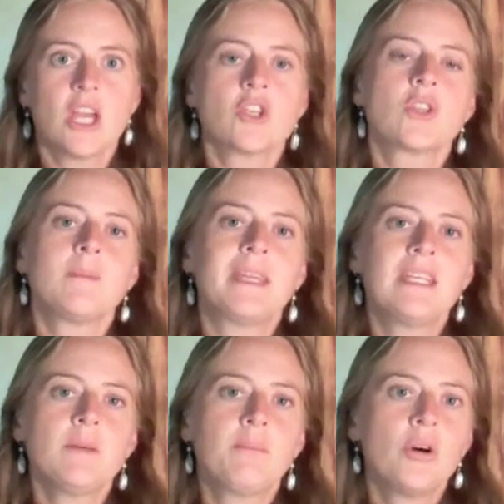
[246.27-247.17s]
So they
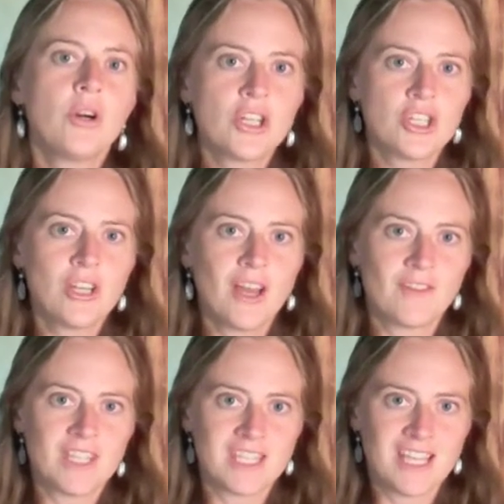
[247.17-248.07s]
begin to push it off
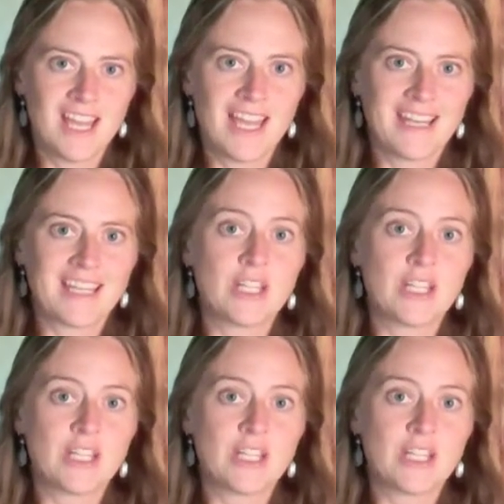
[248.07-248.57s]
to the side